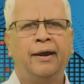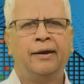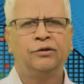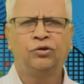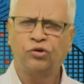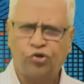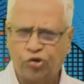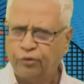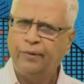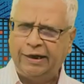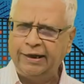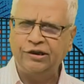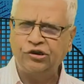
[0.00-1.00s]
So, should
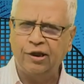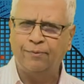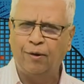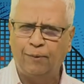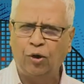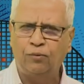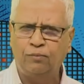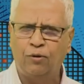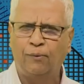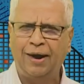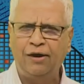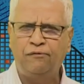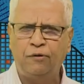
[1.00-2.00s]
we teach them about
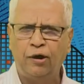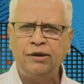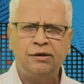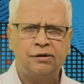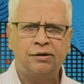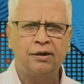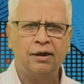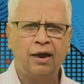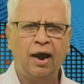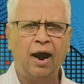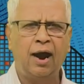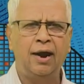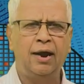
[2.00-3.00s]
mobile phones?
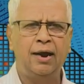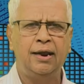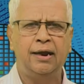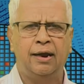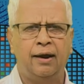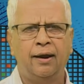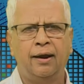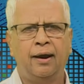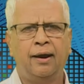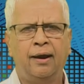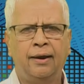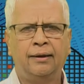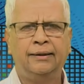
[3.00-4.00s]
Hardly.
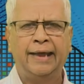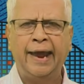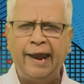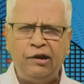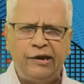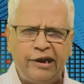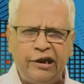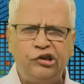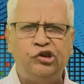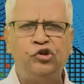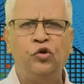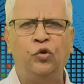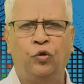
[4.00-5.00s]
They'll teach
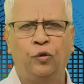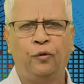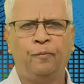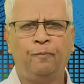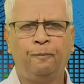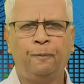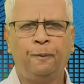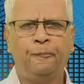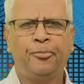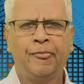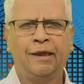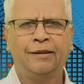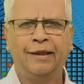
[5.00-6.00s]
you.
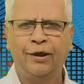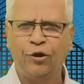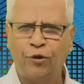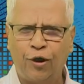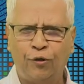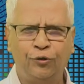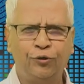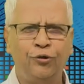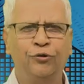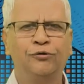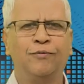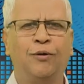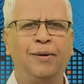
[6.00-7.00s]
They know how to
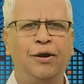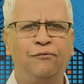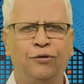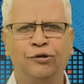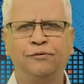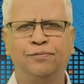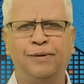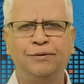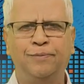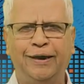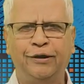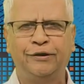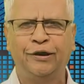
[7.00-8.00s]
use mobile phones much
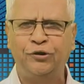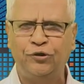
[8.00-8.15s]
better than